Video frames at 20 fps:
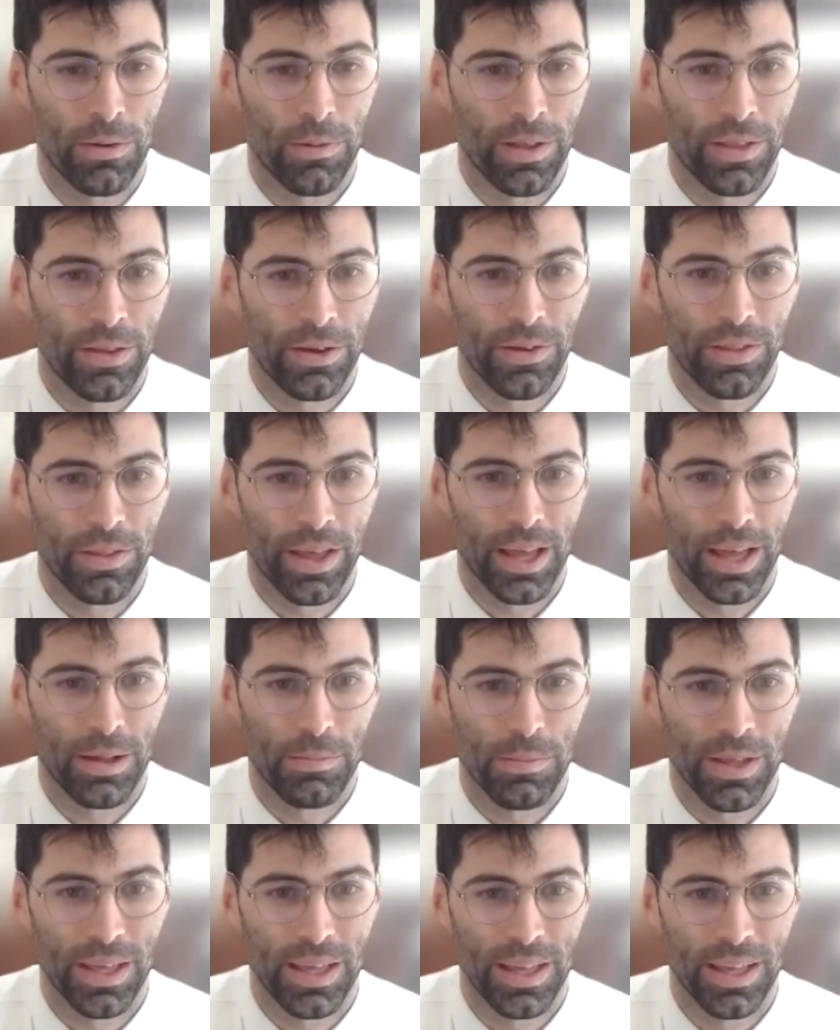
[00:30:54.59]
whether that
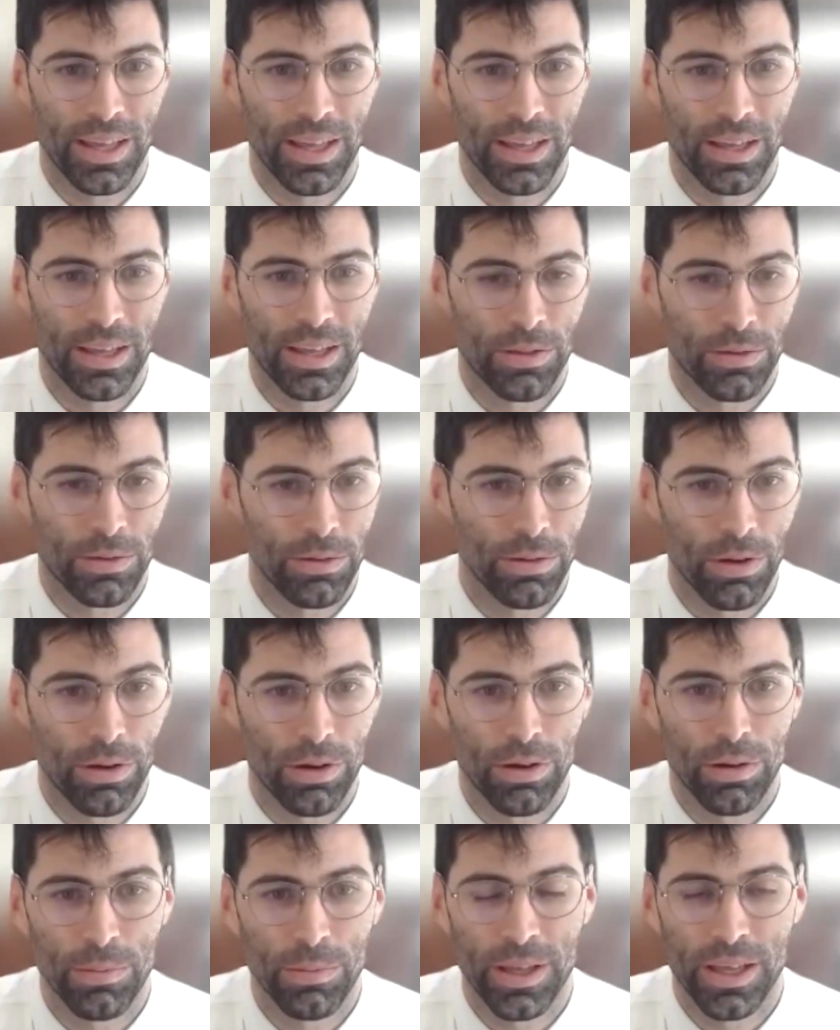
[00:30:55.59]
be, through
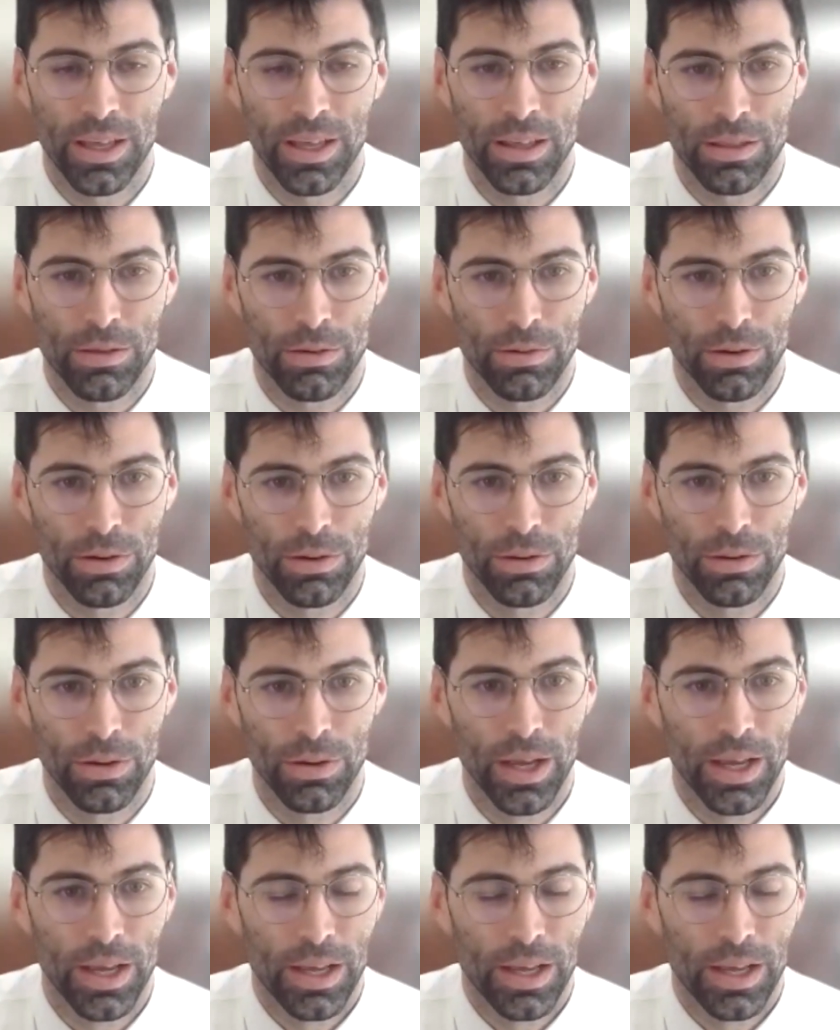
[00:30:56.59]
Kolbe, through,